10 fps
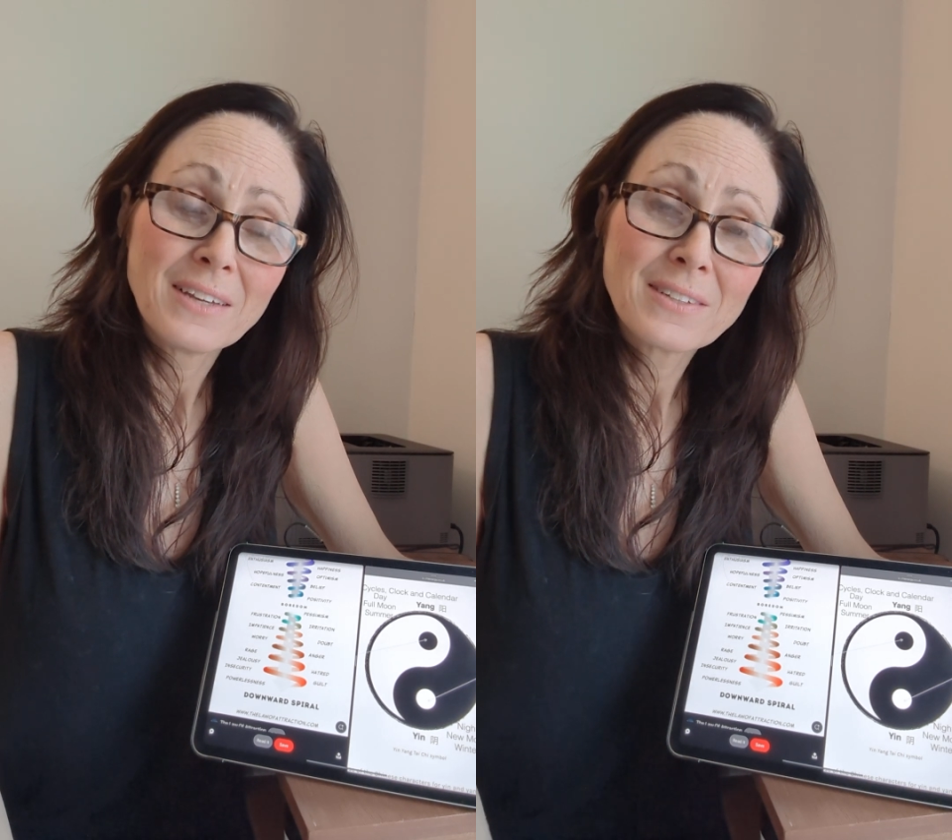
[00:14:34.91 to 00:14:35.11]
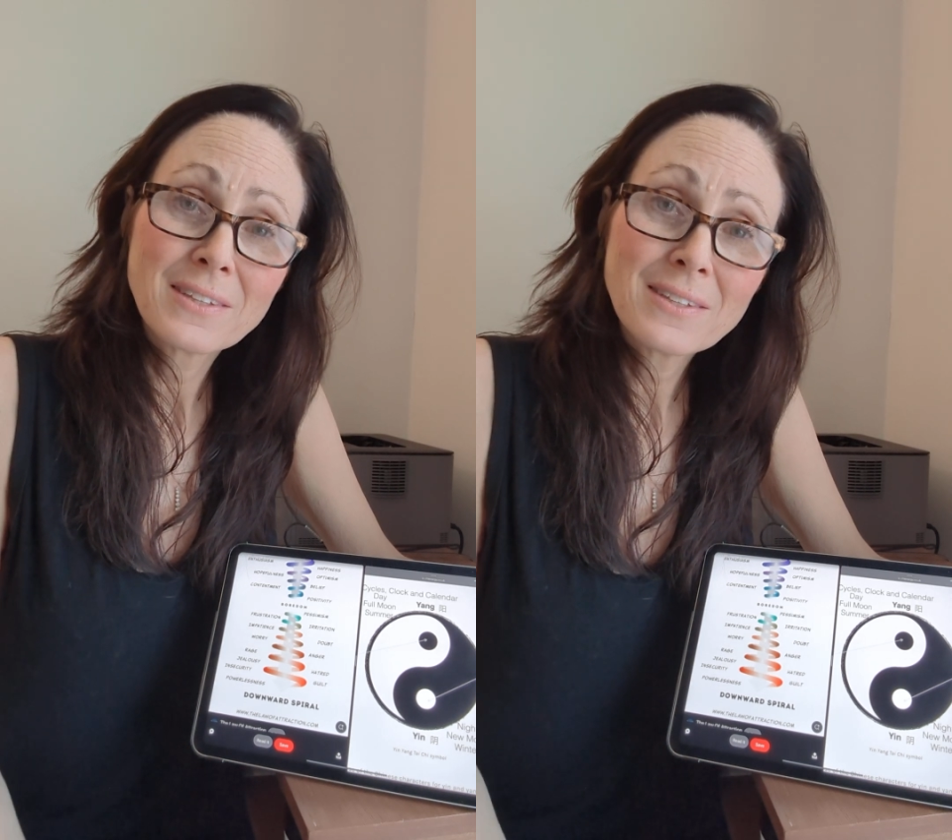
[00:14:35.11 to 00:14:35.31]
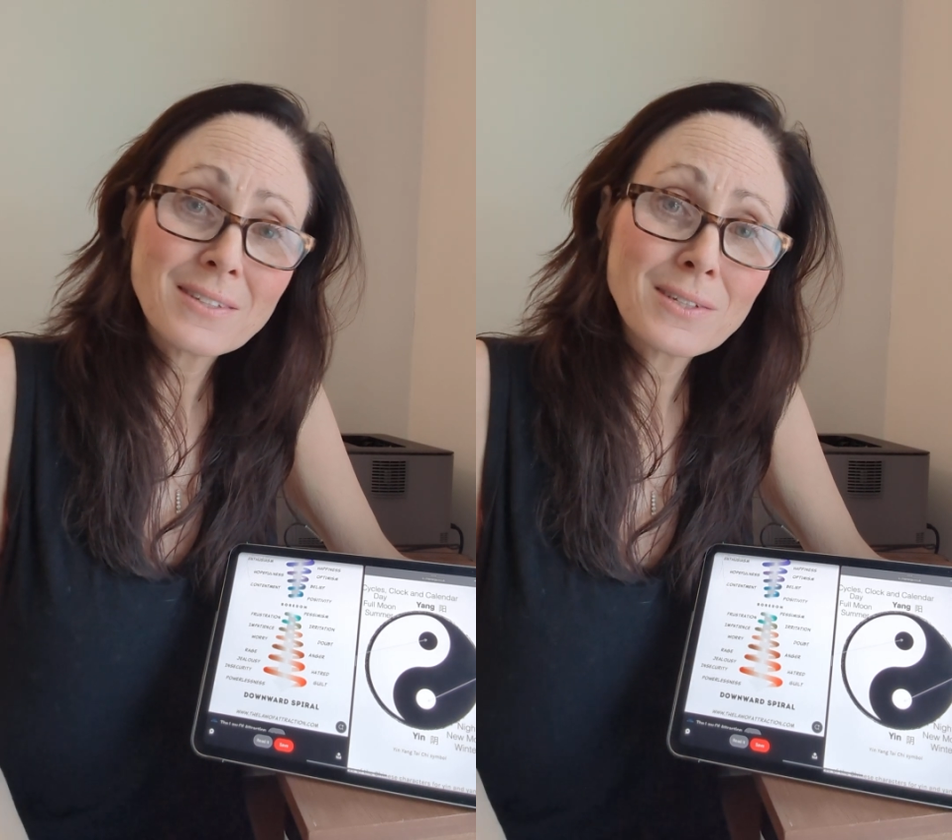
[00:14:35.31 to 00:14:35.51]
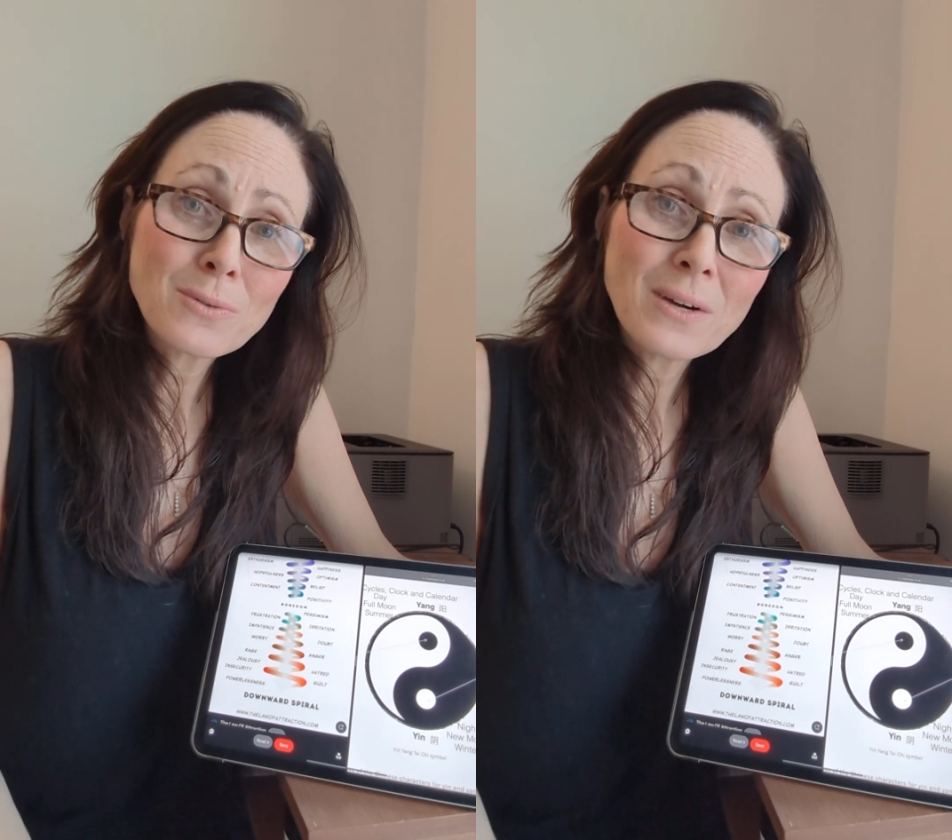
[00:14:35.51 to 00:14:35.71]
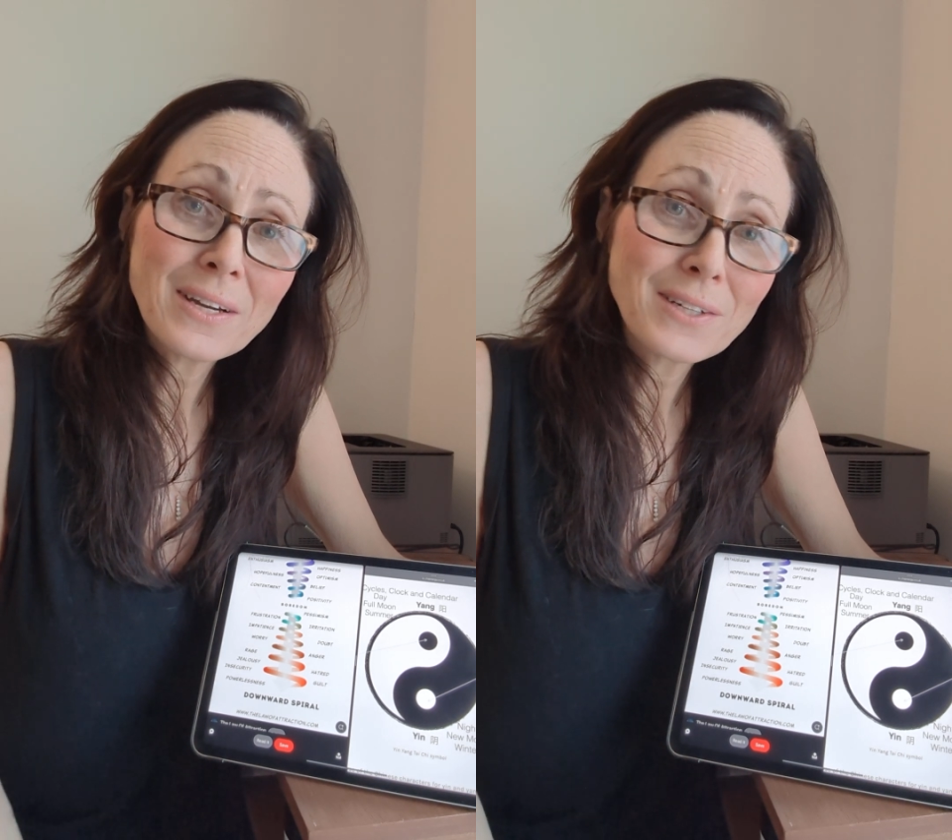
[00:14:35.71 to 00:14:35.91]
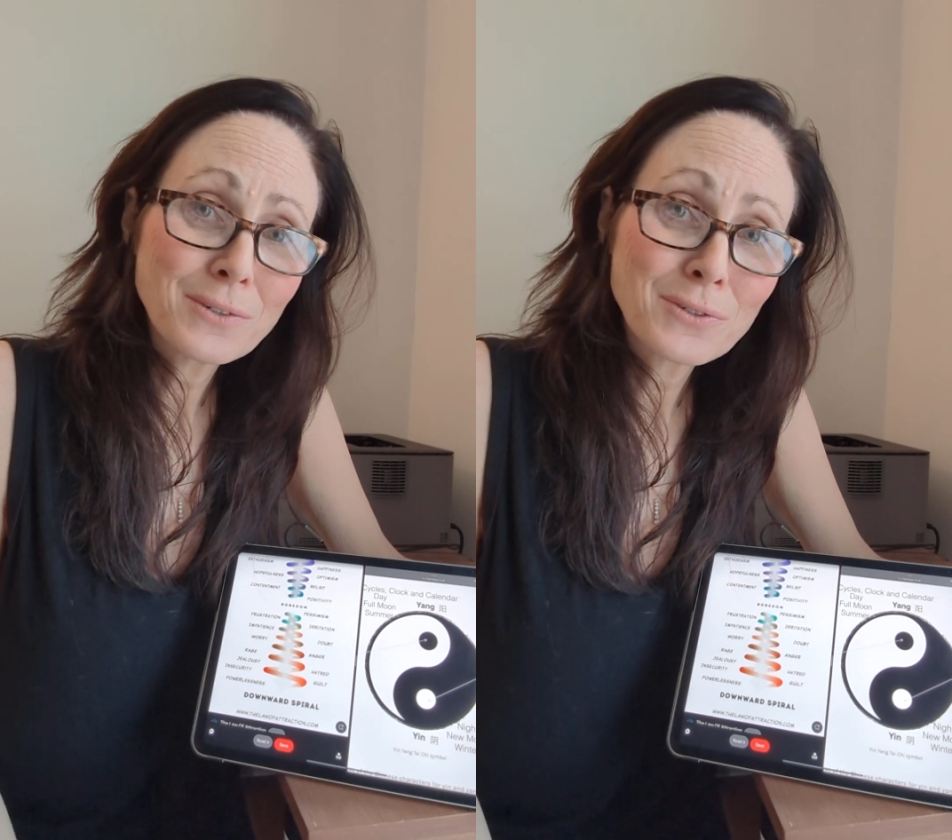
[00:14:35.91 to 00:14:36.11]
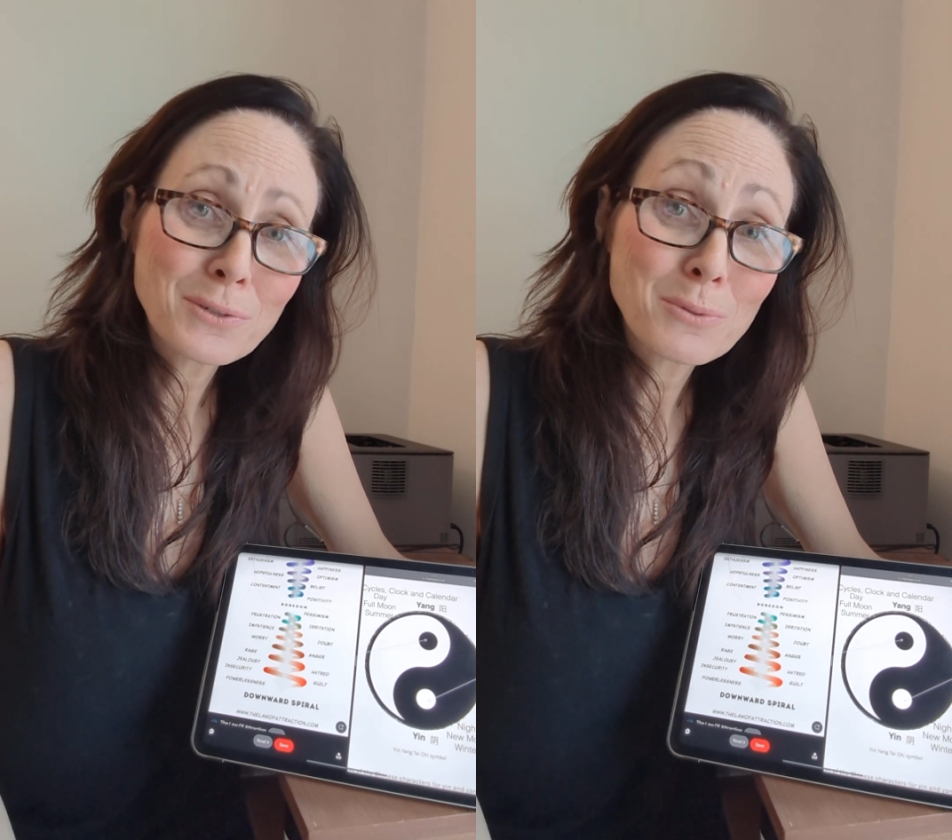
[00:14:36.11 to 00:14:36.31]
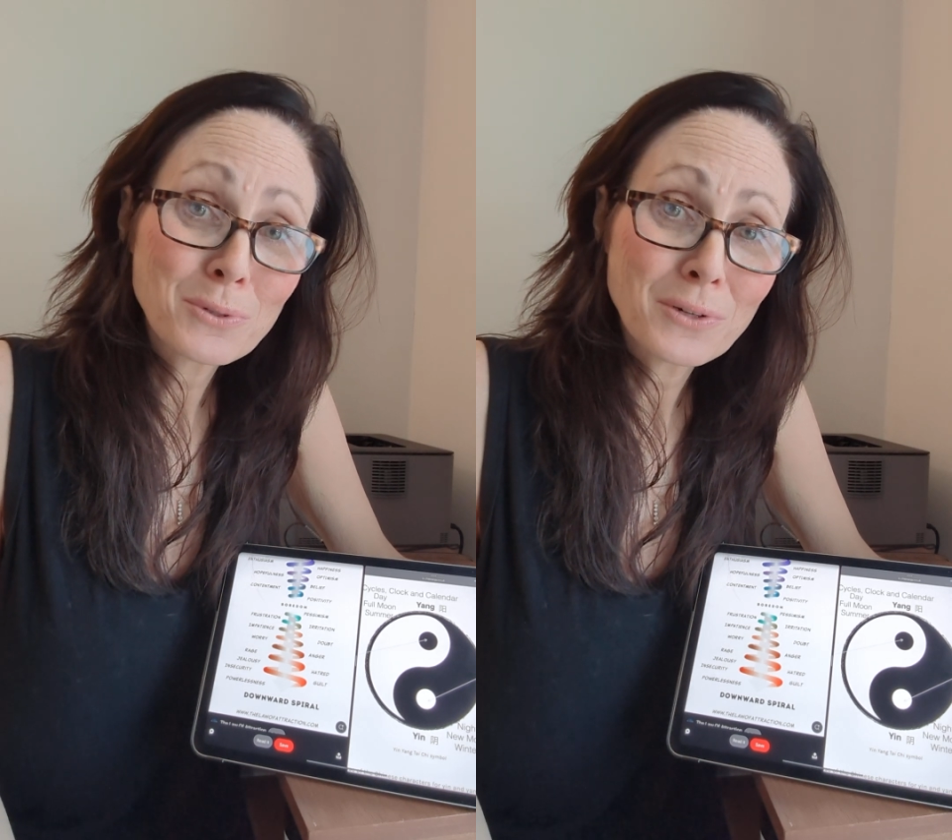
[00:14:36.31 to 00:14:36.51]
See, this is why I don't
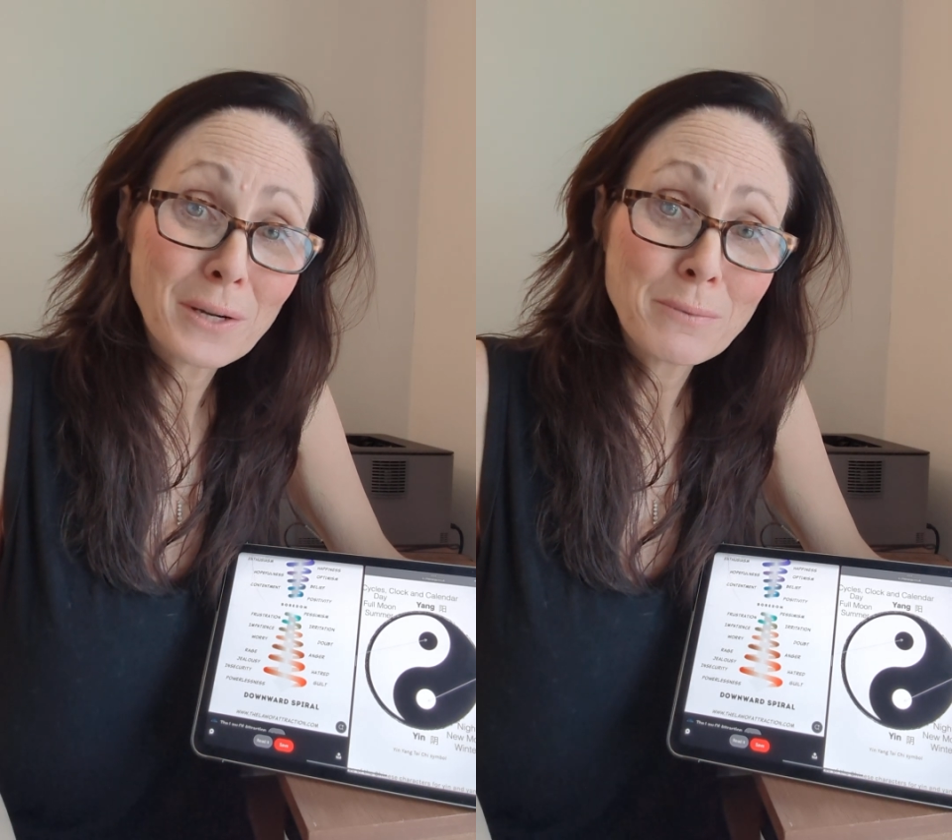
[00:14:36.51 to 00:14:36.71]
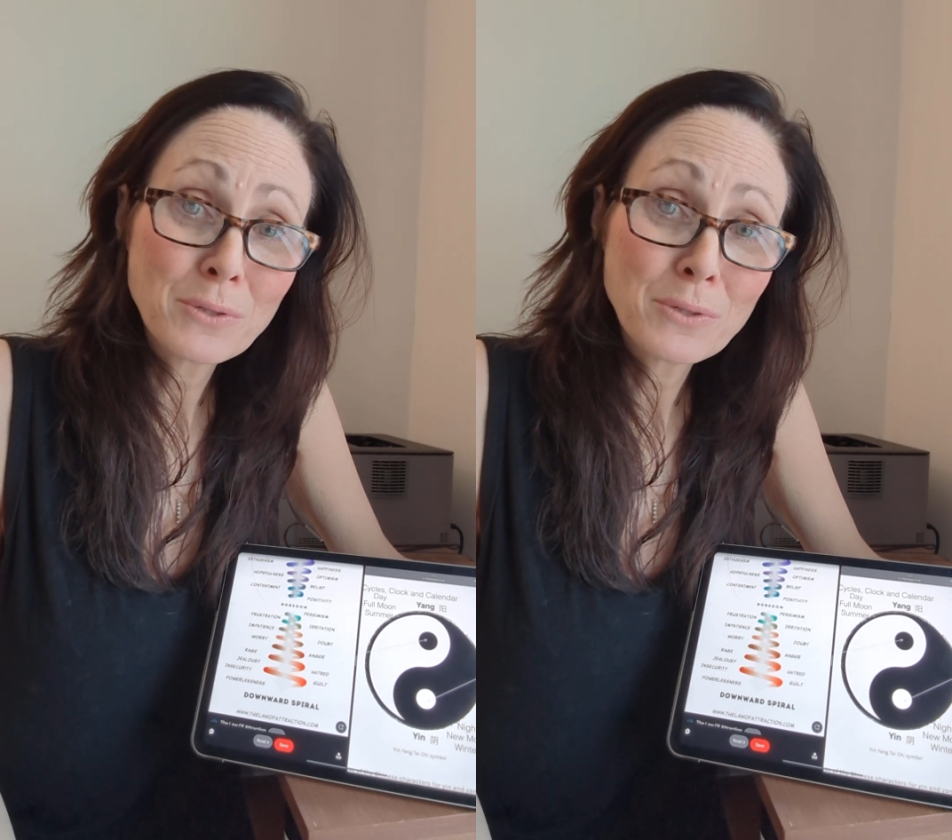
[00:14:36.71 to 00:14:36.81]
subscribe